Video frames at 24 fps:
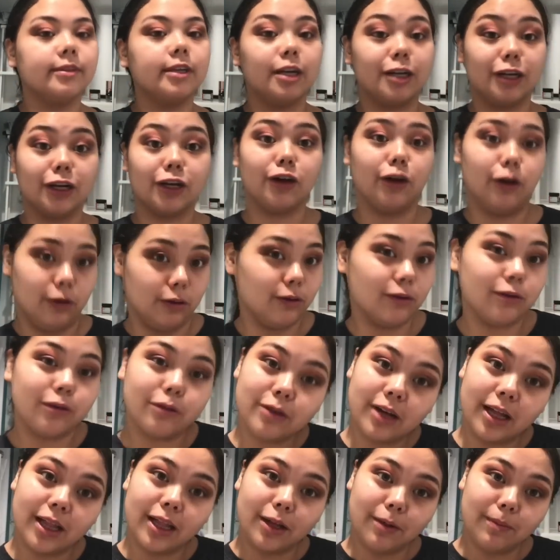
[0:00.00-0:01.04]
gonna go
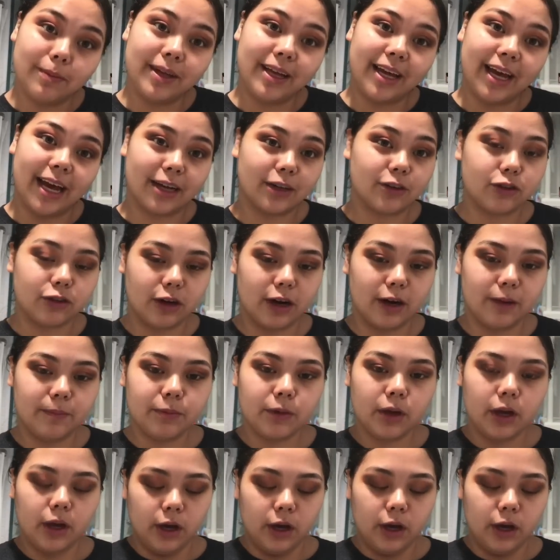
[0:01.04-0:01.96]
a little bit extra.